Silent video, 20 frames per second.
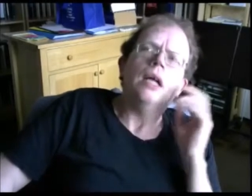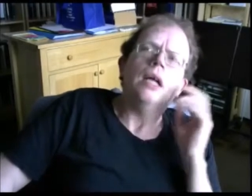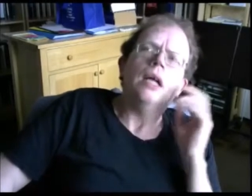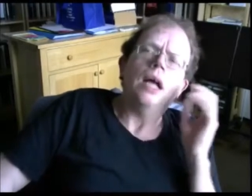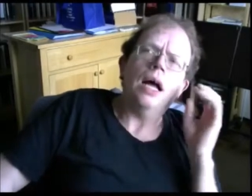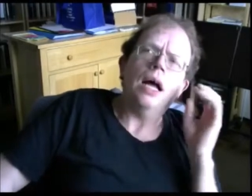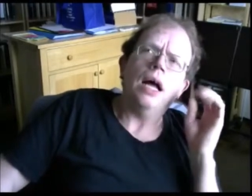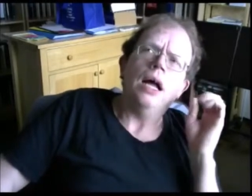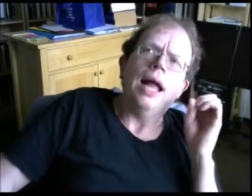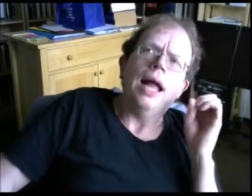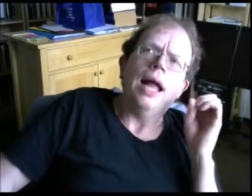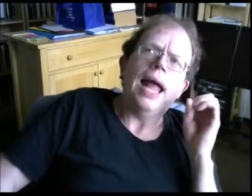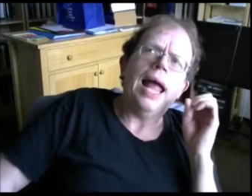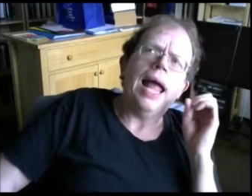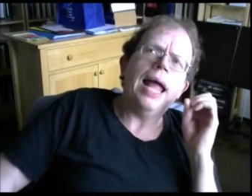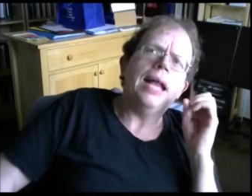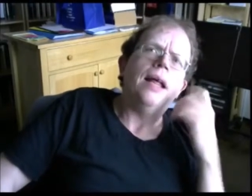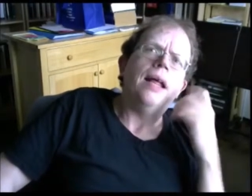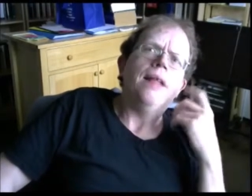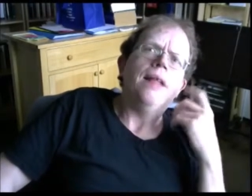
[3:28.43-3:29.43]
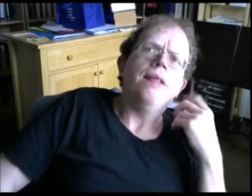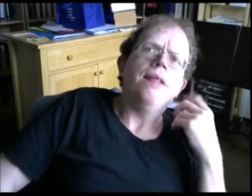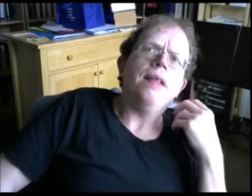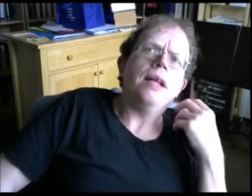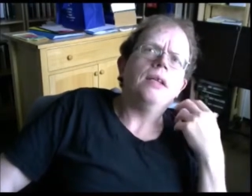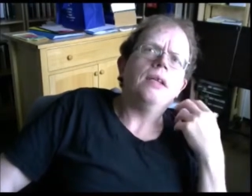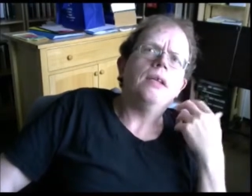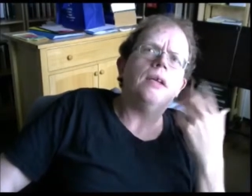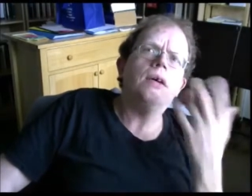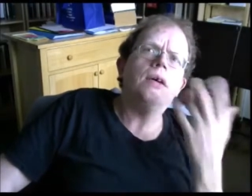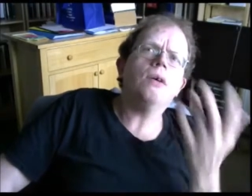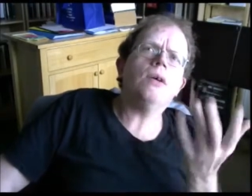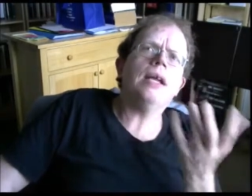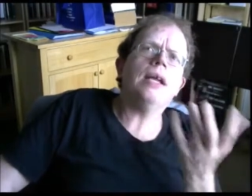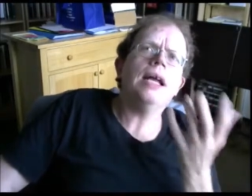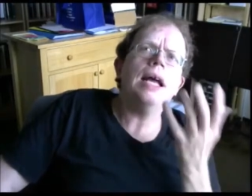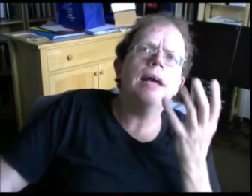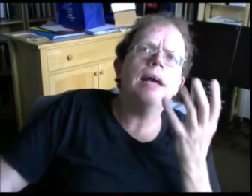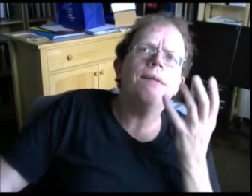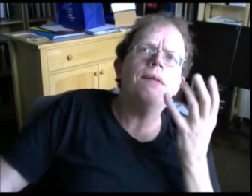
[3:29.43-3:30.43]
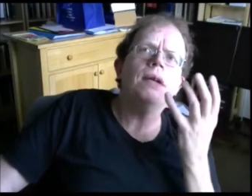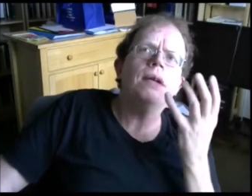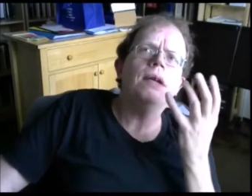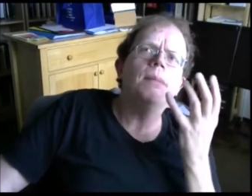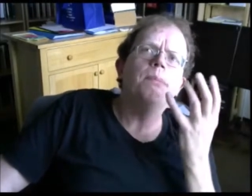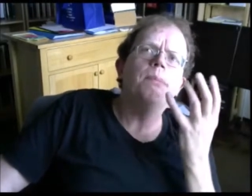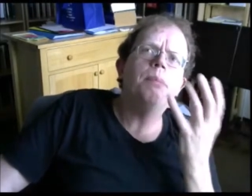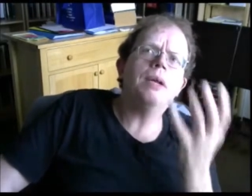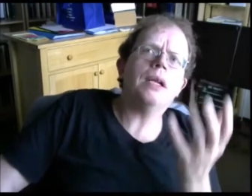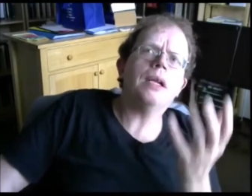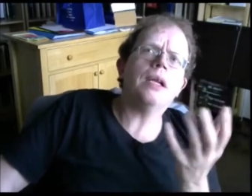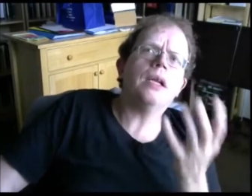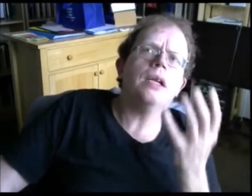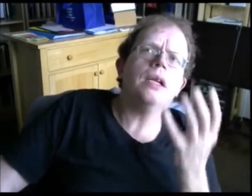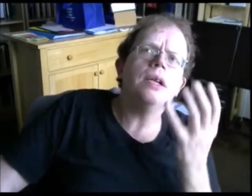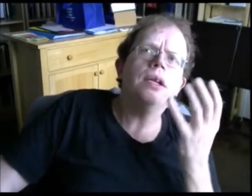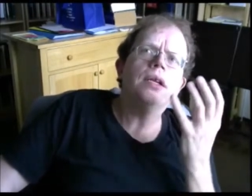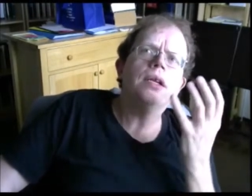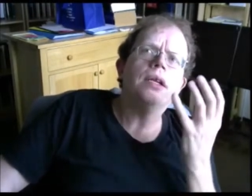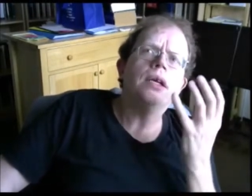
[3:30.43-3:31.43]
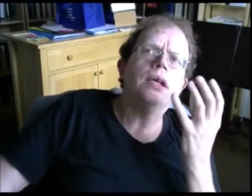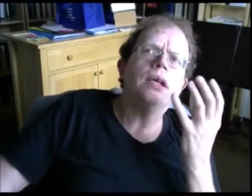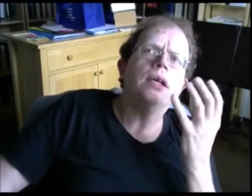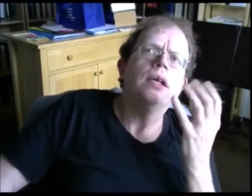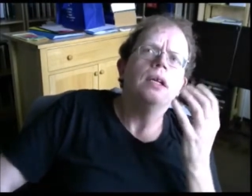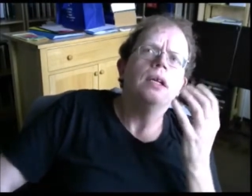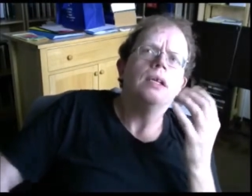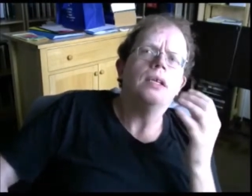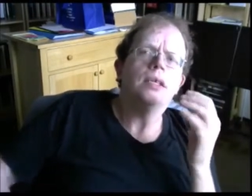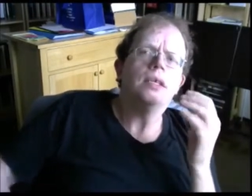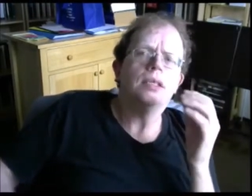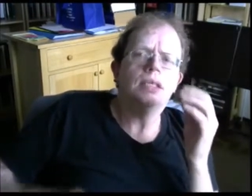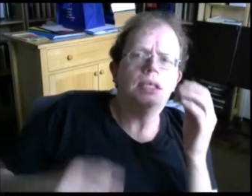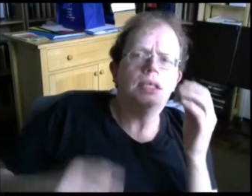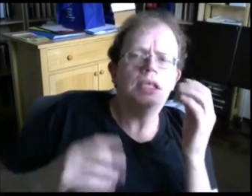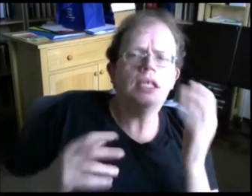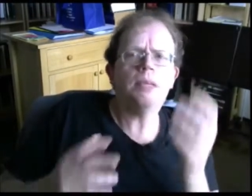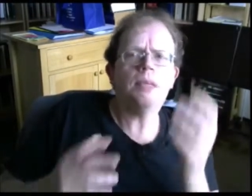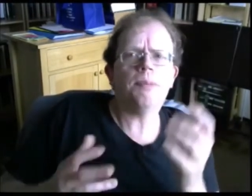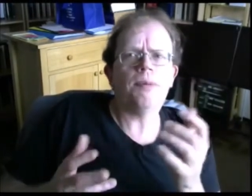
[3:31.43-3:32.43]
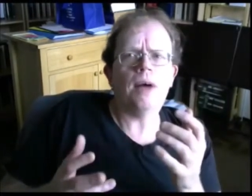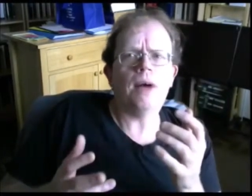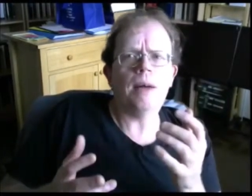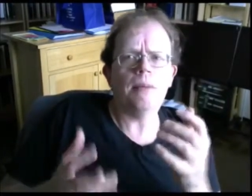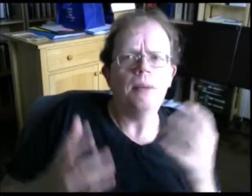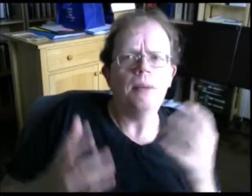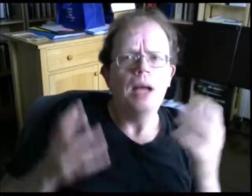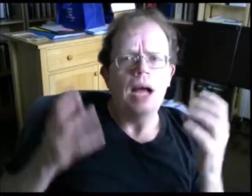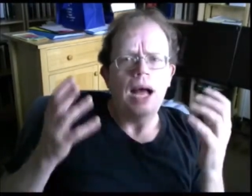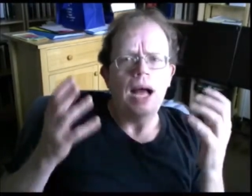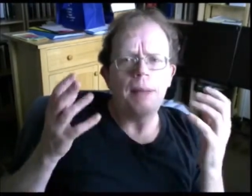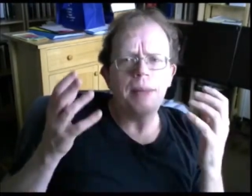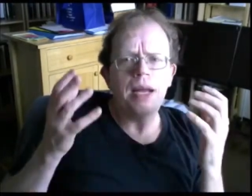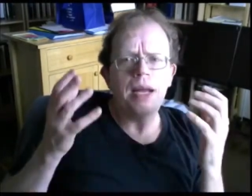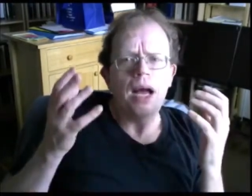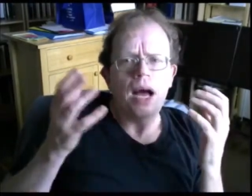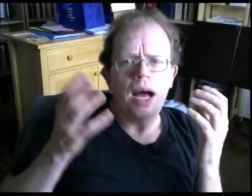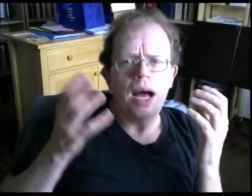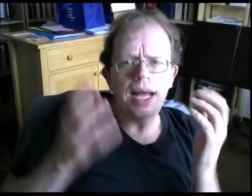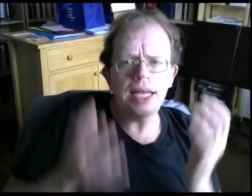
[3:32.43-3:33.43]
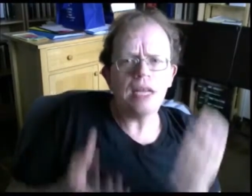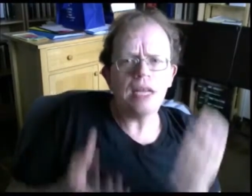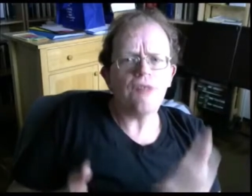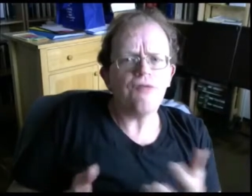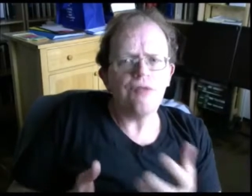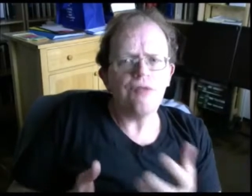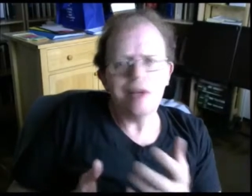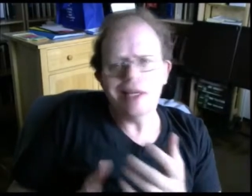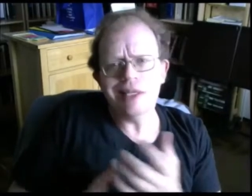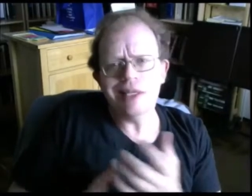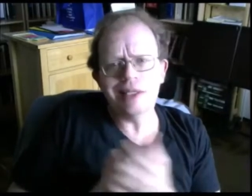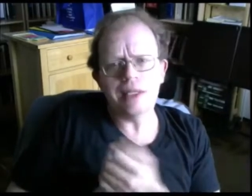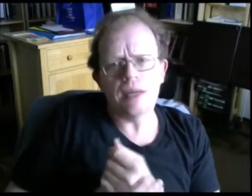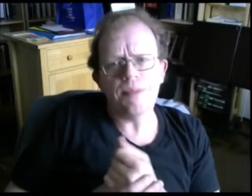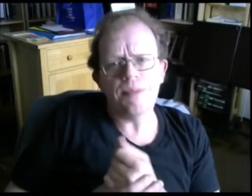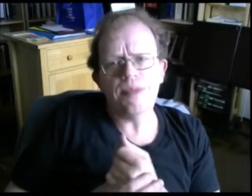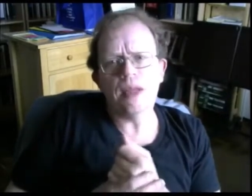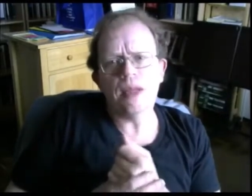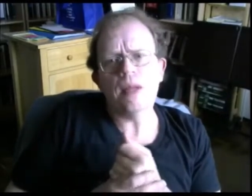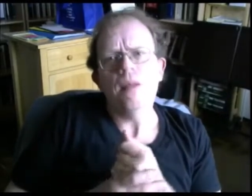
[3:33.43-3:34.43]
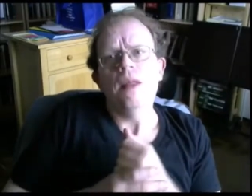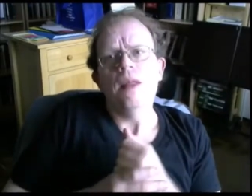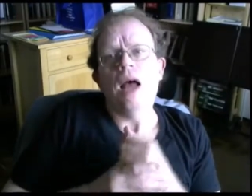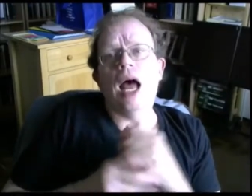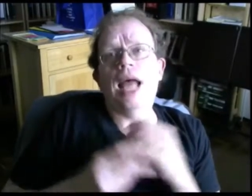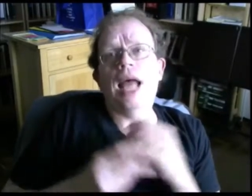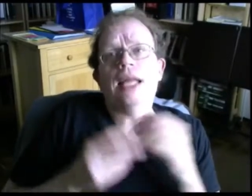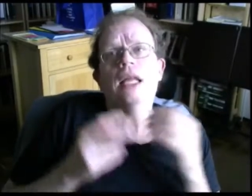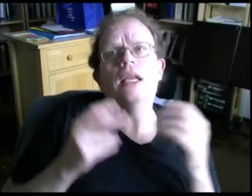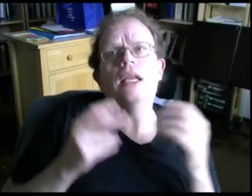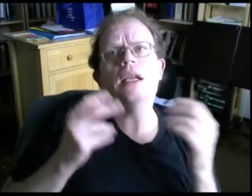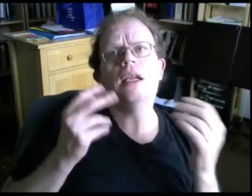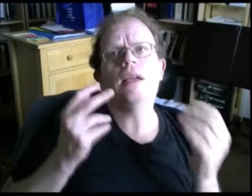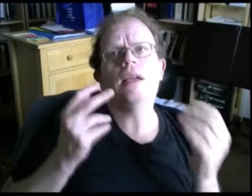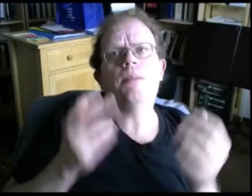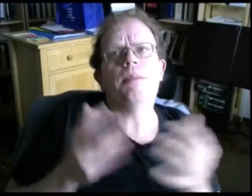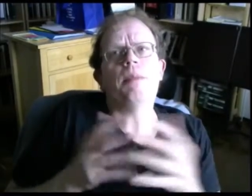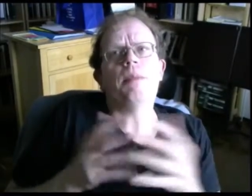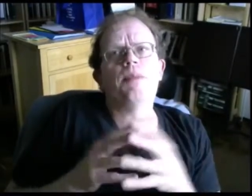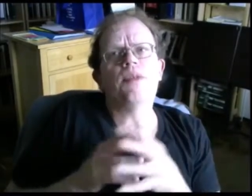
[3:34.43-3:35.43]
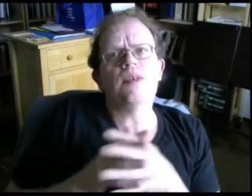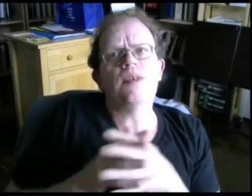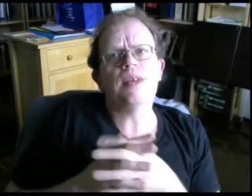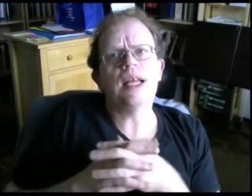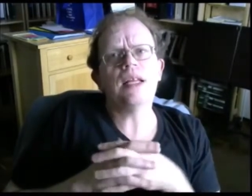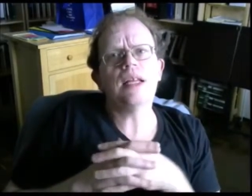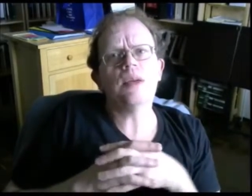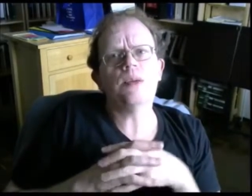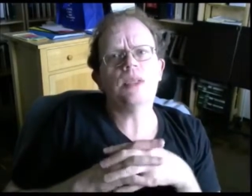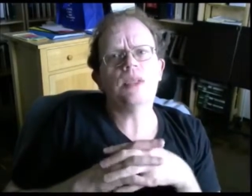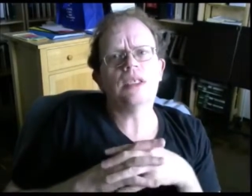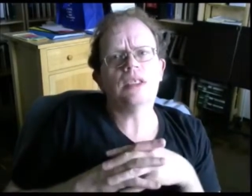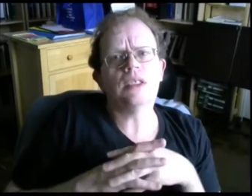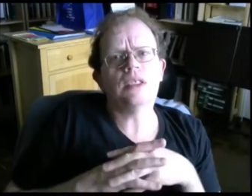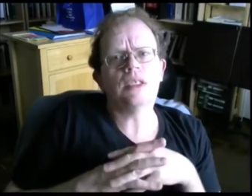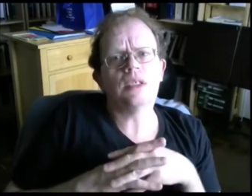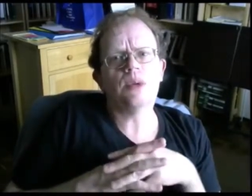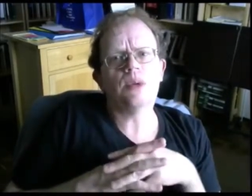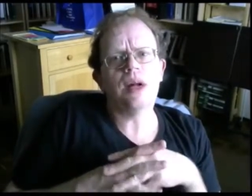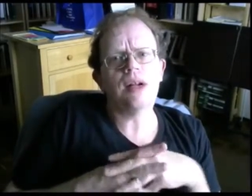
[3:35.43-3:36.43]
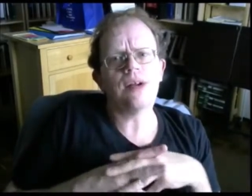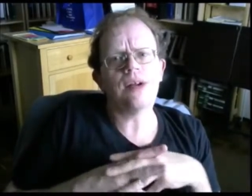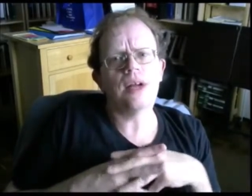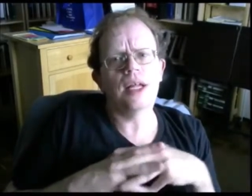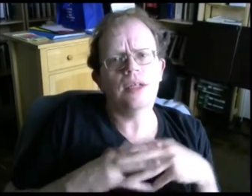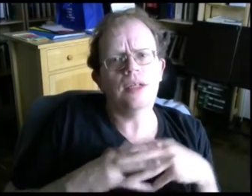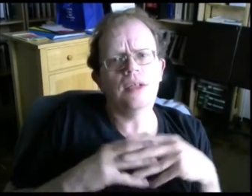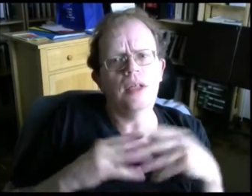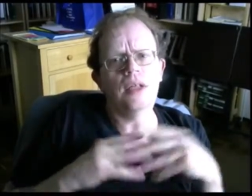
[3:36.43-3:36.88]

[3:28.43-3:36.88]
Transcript: Uh, and they don't have an ability to to see a problem. I mean, I can read something. I can be presented with a situation, and